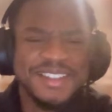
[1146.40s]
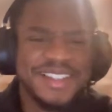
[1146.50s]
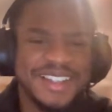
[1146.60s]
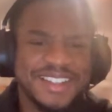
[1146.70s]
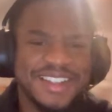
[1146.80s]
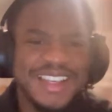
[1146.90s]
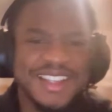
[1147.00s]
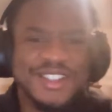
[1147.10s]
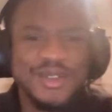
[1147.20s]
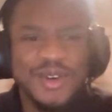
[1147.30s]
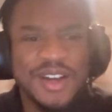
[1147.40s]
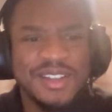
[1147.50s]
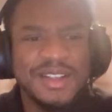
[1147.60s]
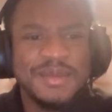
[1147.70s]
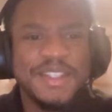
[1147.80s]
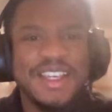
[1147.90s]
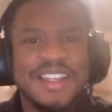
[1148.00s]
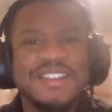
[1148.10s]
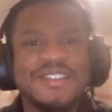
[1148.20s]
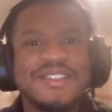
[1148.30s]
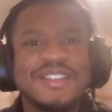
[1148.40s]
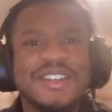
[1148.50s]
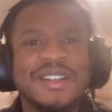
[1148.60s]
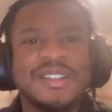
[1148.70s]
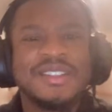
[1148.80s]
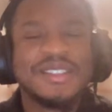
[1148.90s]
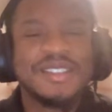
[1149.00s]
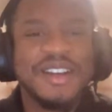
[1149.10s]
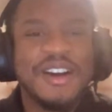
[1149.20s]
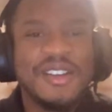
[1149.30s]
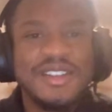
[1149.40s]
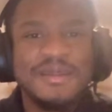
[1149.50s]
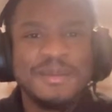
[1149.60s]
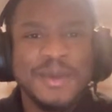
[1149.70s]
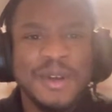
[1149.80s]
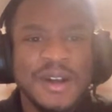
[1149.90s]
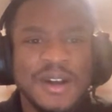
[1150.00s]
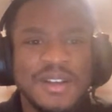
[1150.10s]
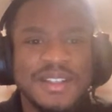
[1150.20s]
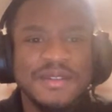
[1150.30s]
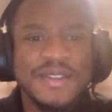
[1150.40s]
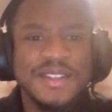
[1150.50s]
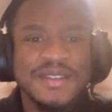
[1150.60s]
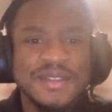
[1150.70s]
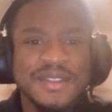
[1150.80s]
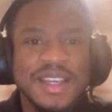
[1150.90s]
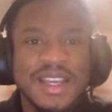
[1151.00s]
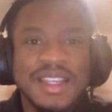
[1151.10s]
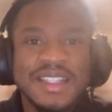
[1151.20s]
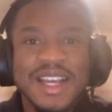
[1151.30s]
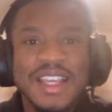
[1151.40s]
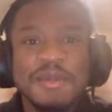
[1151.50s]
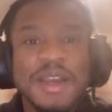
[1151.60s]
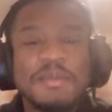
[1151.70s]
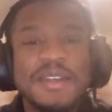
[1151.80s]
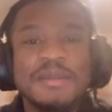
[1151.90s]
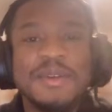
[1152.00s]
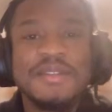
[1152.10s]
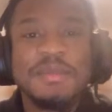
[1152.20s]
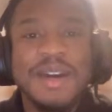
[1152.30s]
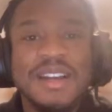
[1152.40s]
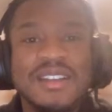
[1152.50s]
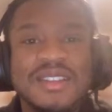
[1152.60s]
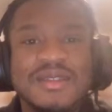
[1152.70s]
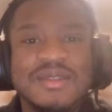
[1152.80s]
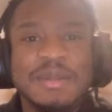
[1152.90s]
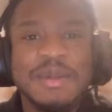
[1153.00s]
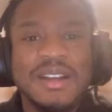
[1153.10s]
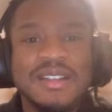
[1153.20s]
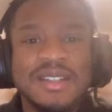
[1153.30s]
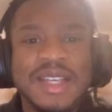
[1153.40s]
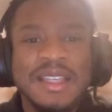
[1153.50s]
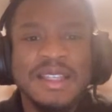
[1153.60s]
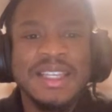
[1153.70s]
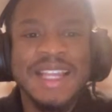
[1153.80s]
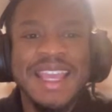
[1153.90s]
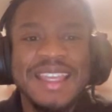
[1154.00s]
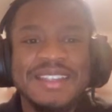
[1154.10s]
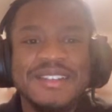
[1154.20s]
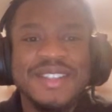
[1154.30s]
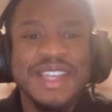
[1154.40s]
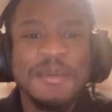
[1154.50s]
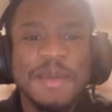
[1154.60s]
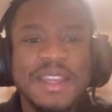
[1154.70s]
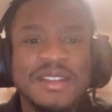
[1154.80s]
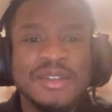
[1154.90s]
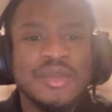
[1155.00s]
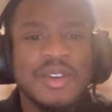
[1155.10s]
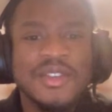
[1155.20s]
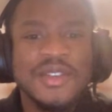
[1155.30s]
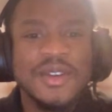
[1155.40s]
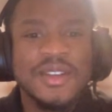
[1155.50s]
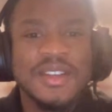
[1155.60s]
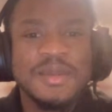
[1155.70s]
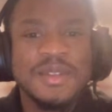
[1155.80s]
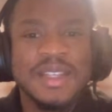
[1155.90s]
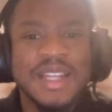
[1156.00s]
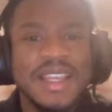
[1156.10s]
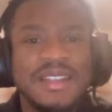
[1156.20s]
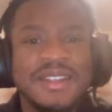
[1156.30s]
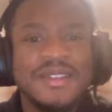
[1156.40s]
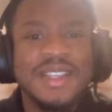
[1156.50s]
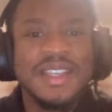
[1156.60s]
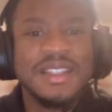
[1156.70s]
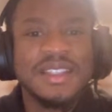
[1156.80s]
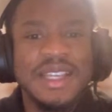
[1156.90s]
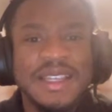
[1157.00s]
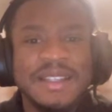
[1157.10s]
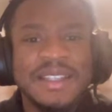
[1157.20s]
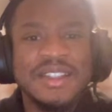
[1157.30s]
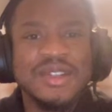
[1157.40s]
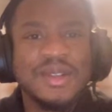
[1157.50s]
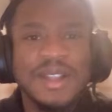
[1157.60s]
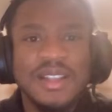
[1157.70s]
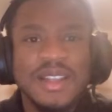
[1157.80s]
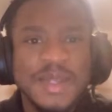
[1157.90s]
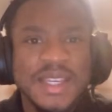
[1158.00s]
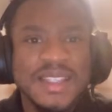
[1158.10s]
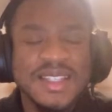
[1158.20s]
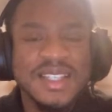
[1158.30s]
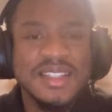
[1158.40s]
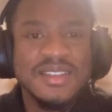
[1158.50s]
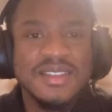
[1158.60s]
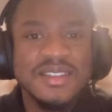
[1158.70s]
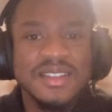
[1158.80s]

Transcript: No. He had 2 All-NBA years. All defensive. Now he might be above Ibaka too. Ibaka in 8 years he ain't make 2 All-Star games. In 8 years he ain't get 2 All-NBA selections.